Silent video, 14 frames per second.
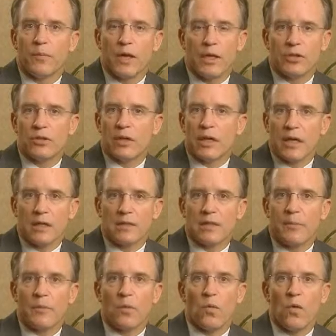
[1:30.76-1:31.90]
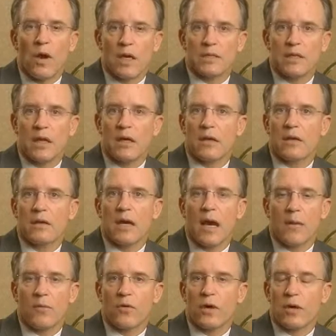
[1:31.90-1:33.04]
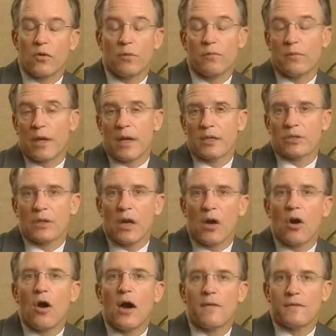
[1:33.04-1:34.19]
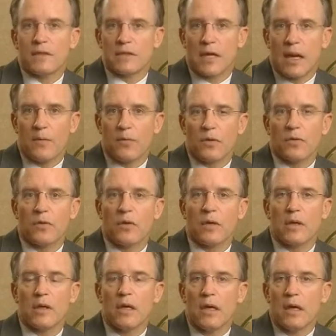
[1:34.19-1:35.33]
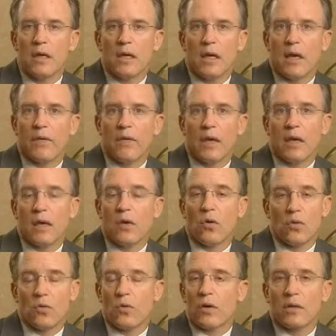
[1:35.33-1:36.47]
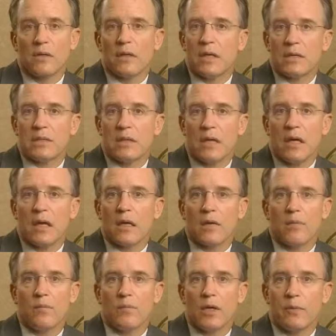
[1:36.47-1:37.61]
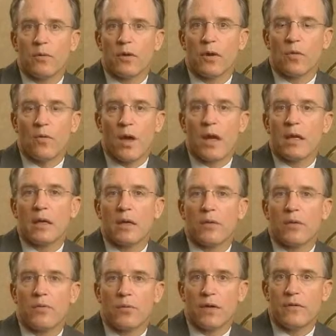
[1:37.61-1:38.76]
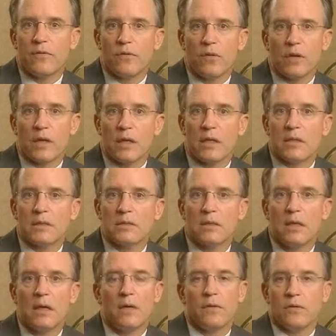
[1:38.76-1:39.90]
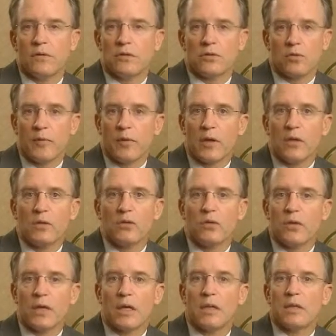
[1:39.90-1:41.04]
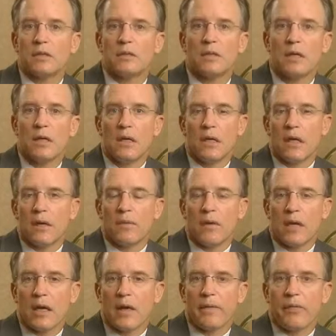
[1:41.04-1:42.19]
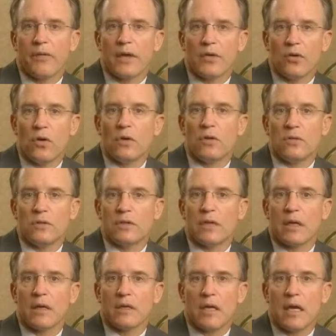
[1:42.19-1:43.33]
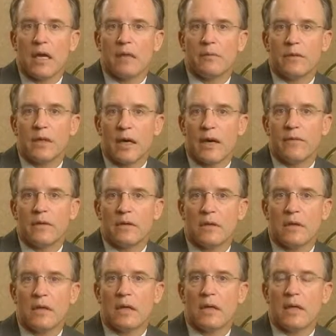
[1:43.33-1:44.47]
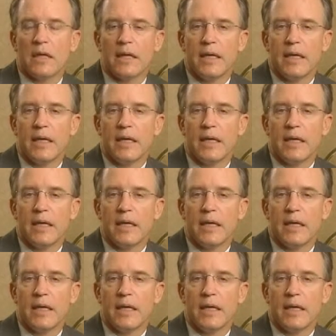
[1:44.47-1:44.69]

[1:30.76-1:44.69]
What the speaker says: The patient gets up and walks out of the operating room, actually our office operatory, and they go to work the next day. People are running in 3 to 4 days, they're swimming in 2 days, and they don't lose any time to have it done.